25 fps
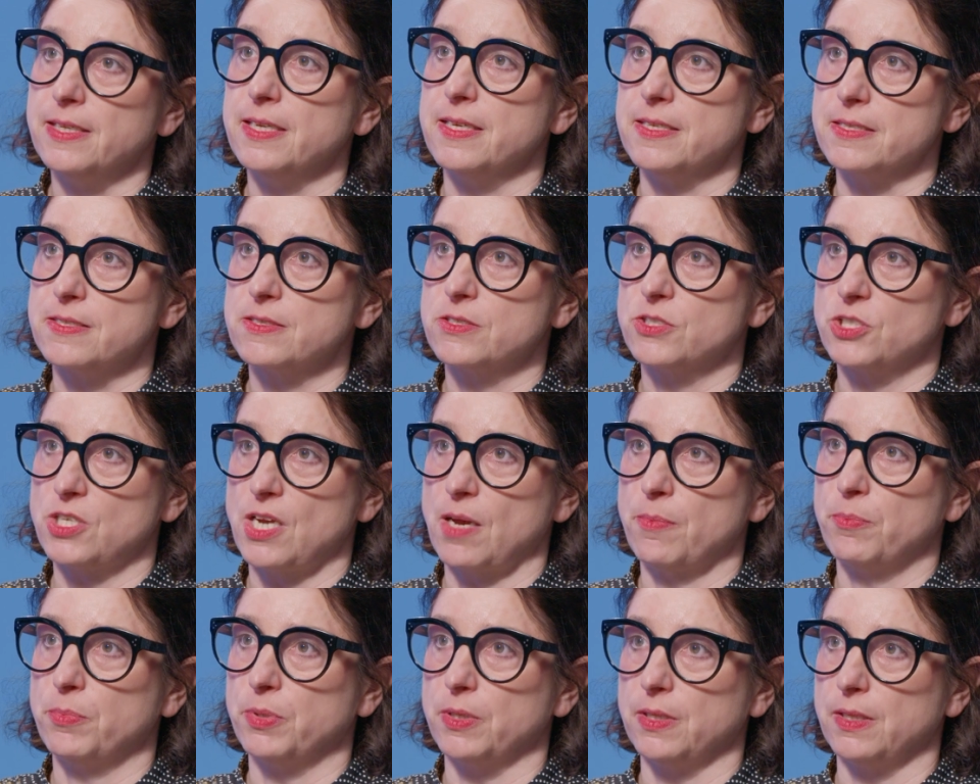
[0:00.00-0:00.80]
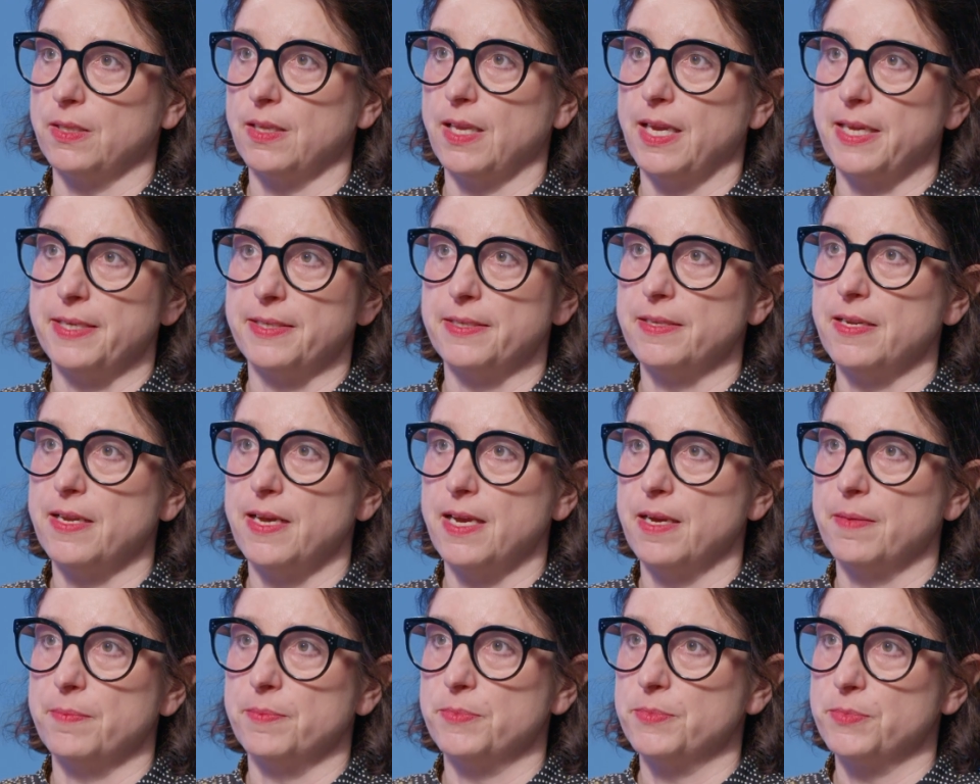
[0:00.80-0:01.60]
his chapel,
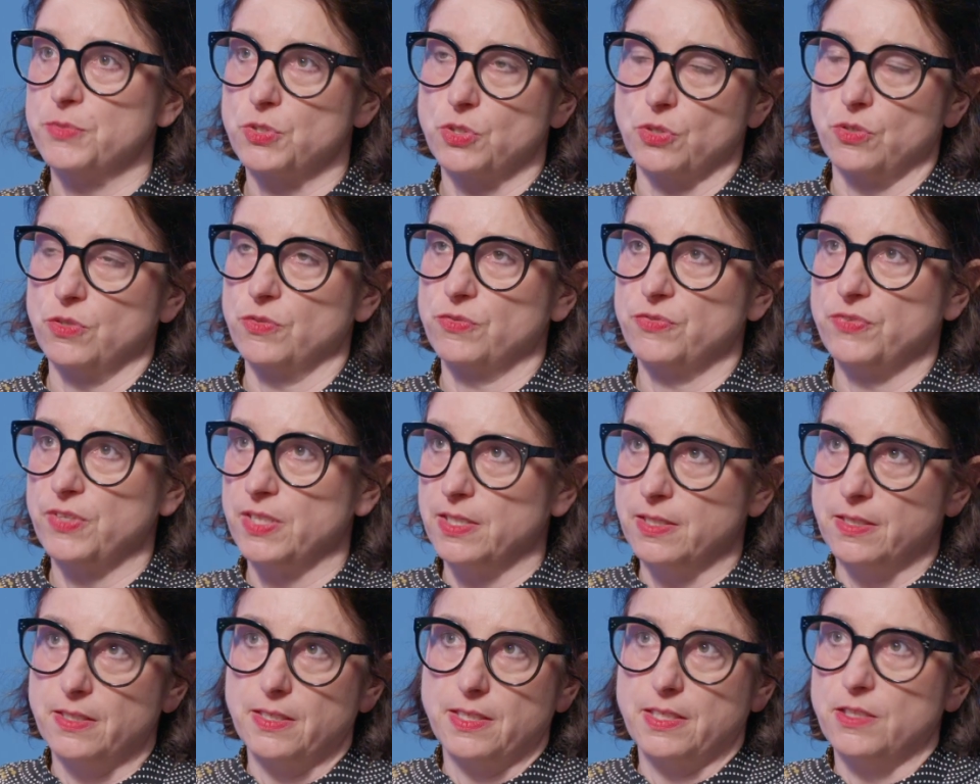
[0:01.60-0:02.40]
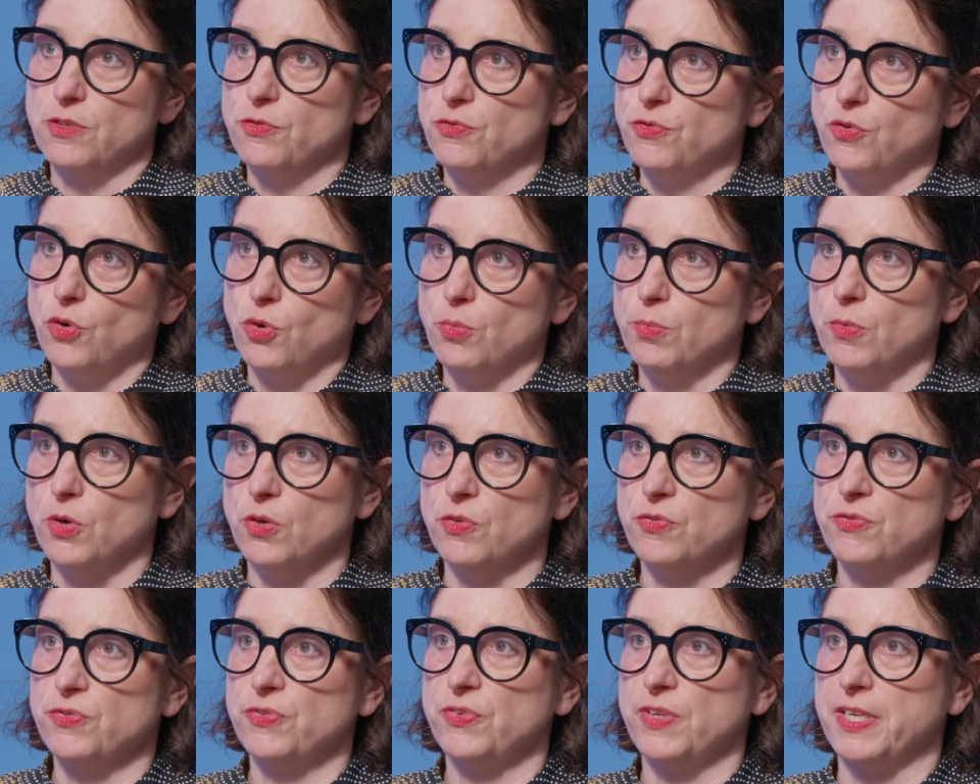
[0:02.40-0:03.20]
and sort of in a form
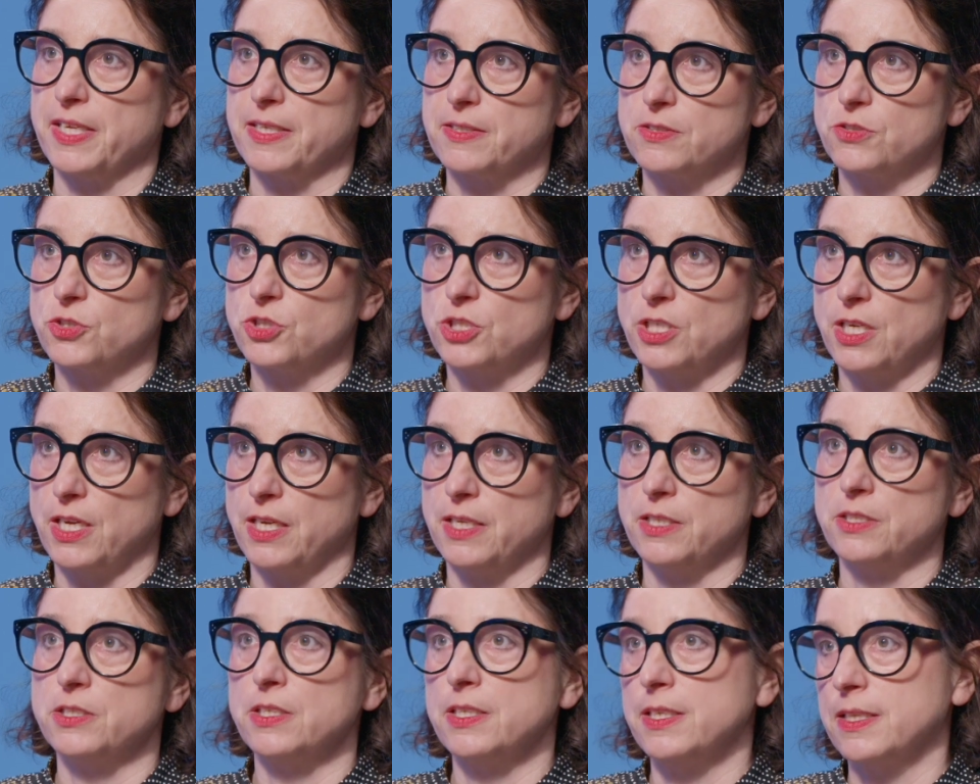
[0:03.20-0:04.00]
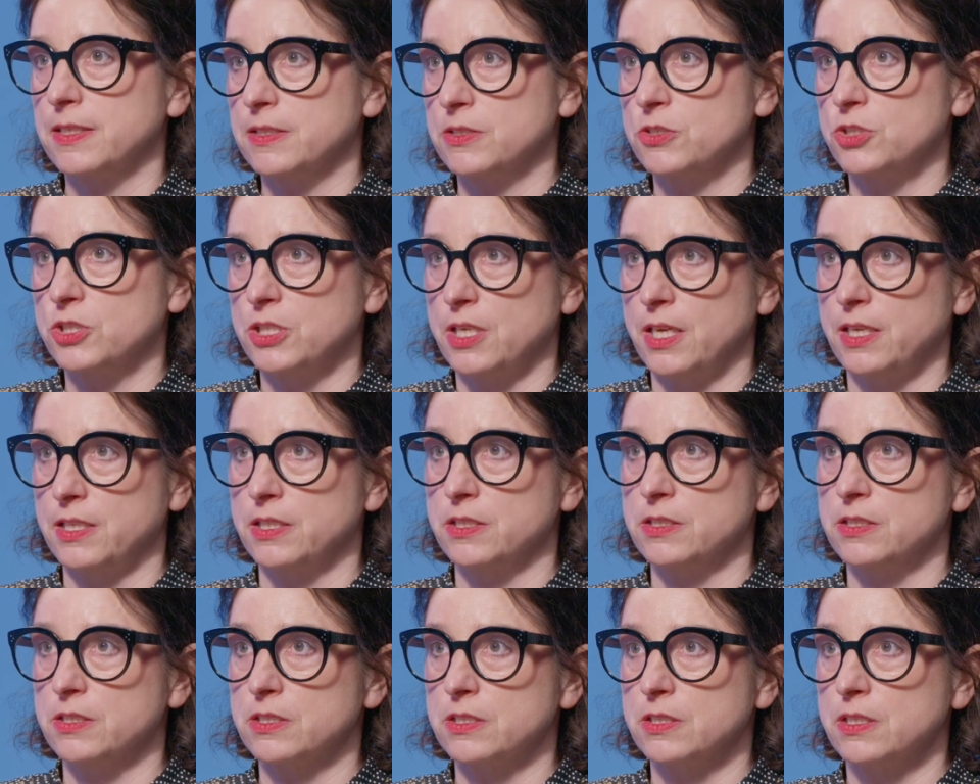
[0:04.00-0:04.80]
of exchange
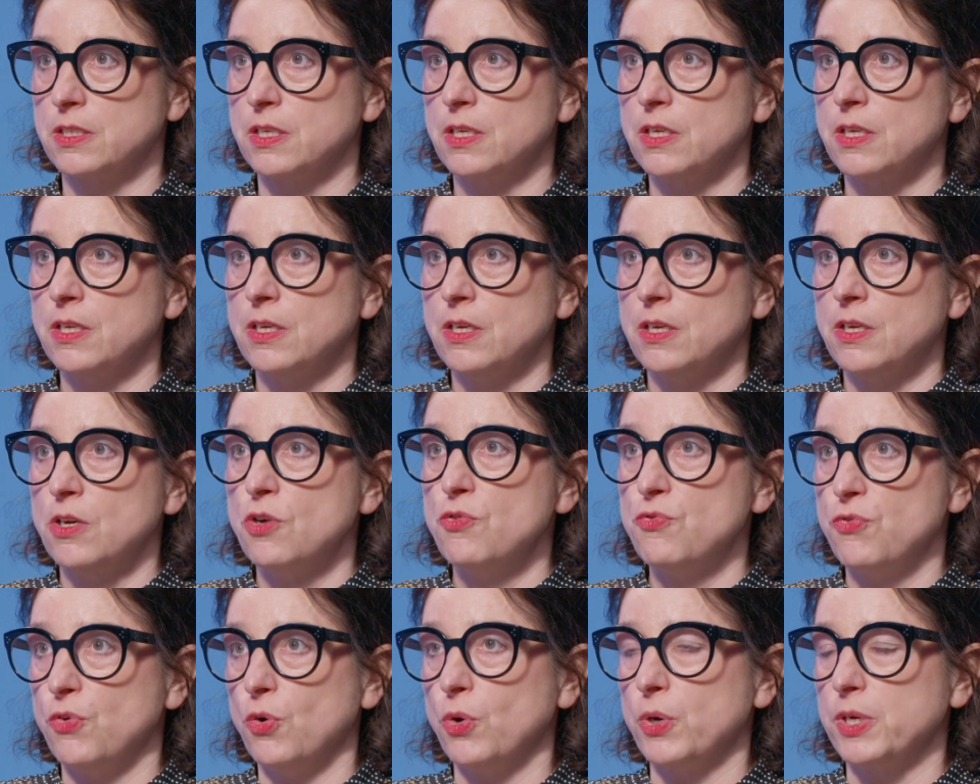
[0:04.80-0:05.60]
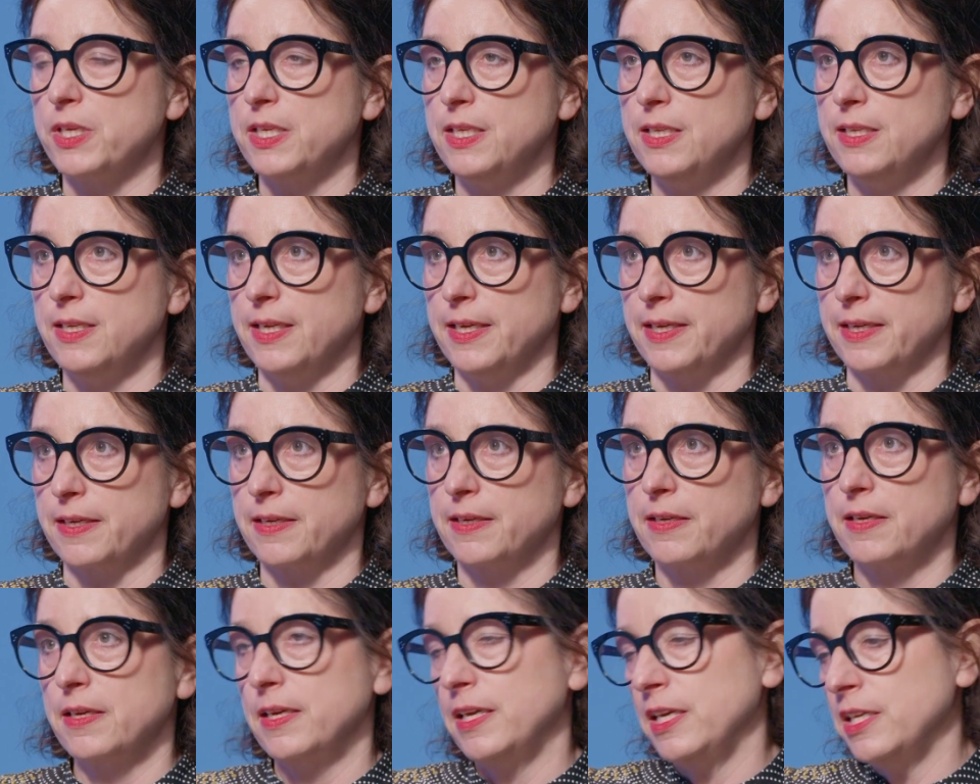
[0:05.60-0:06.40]
for
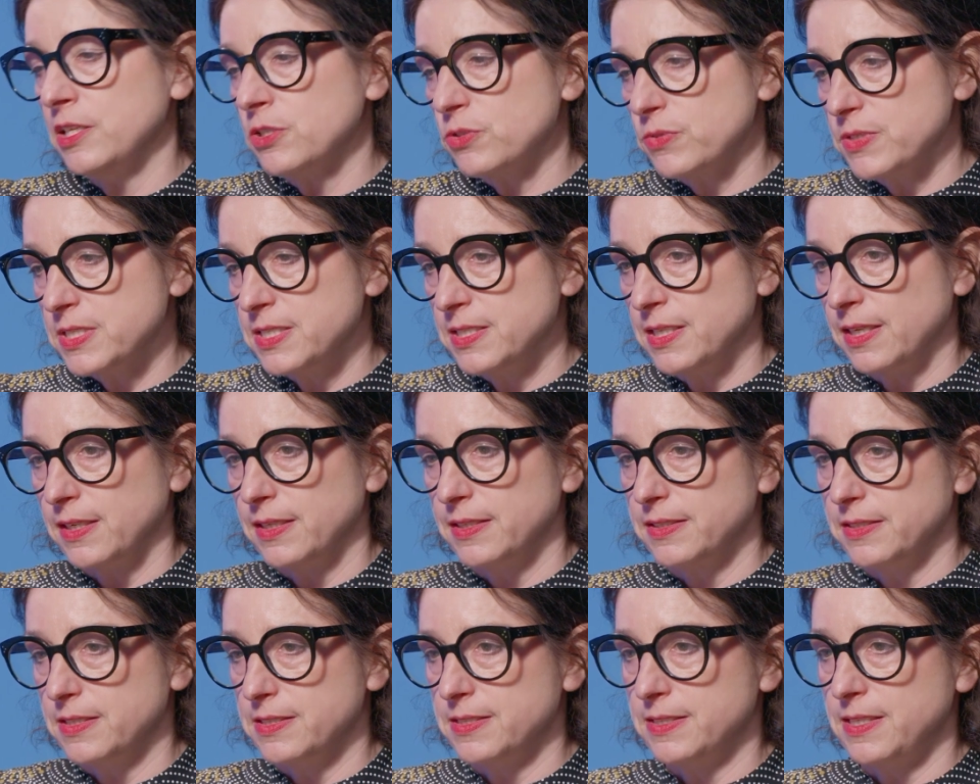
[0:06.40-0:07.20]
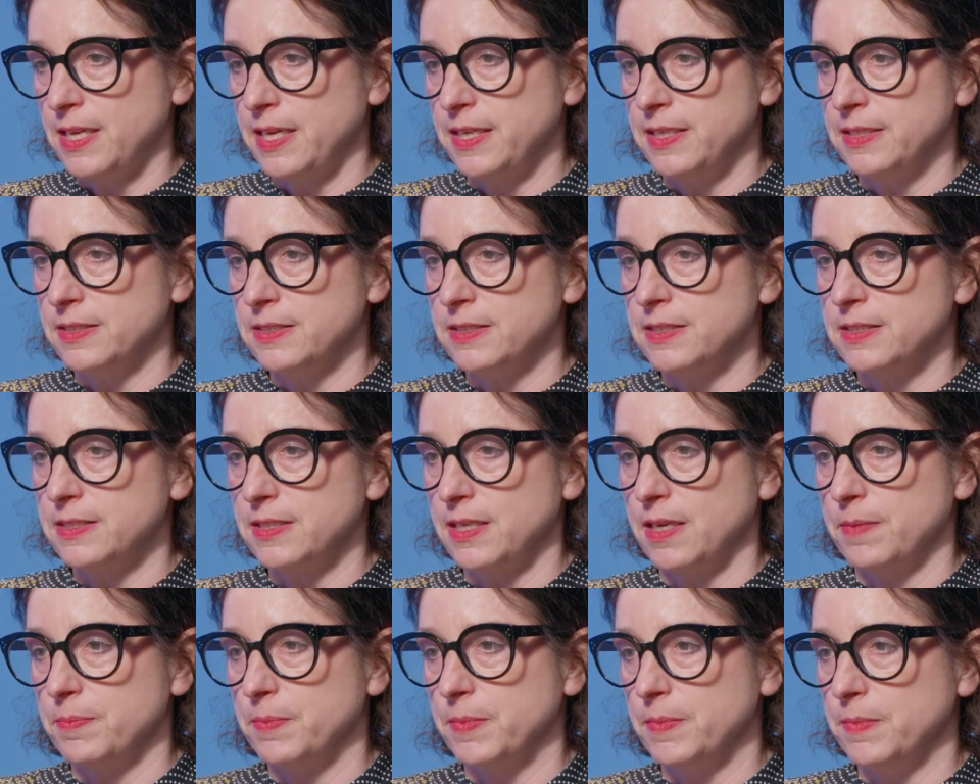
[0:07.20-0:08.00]
healing. Interestingly, the saint
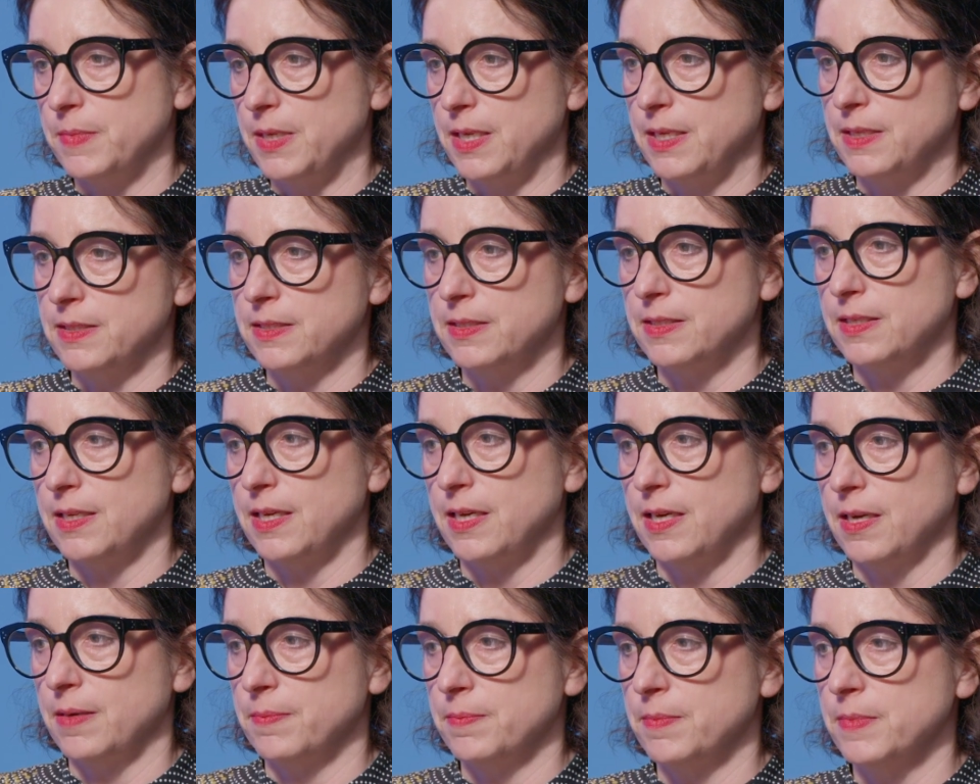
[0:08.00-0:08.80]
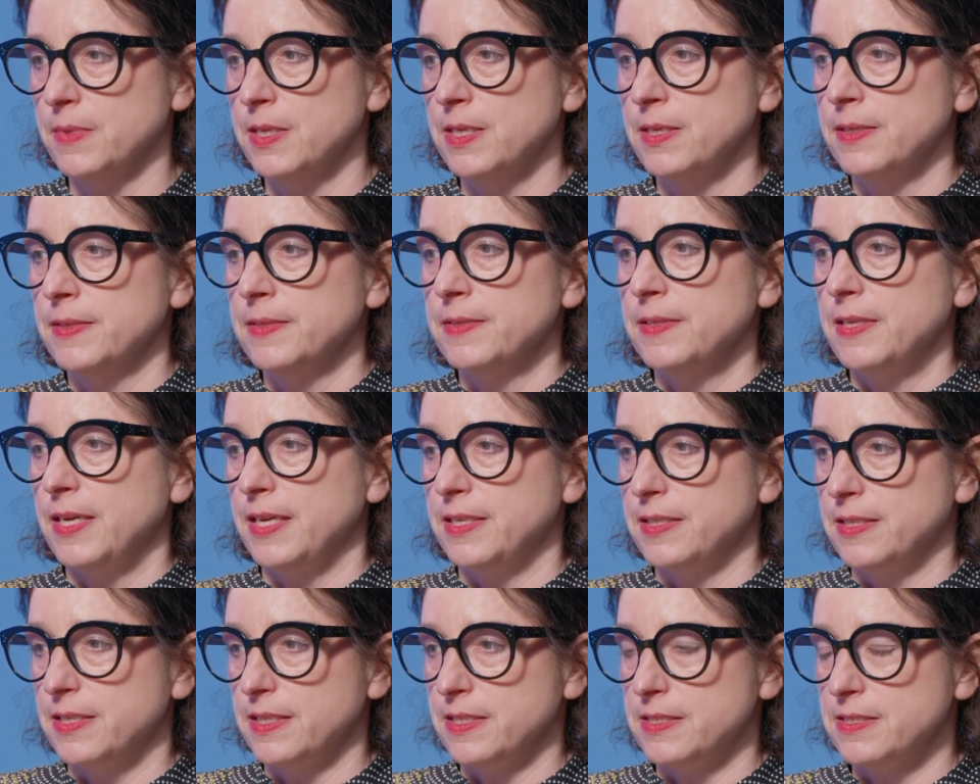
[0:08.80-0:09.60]
in
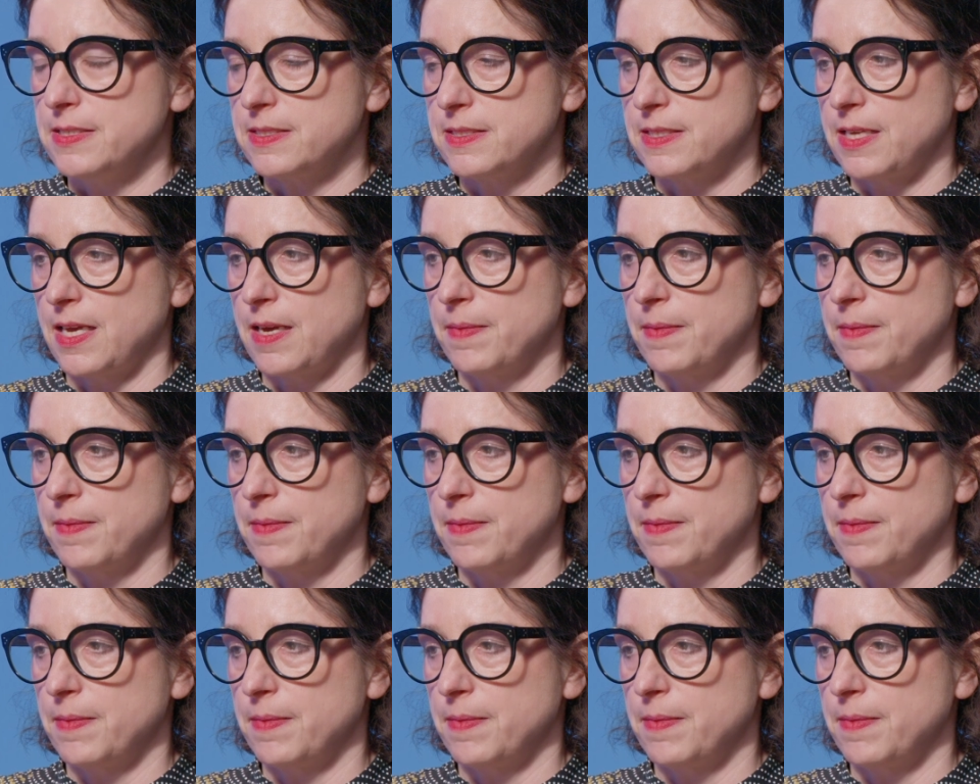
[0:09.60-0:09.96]
this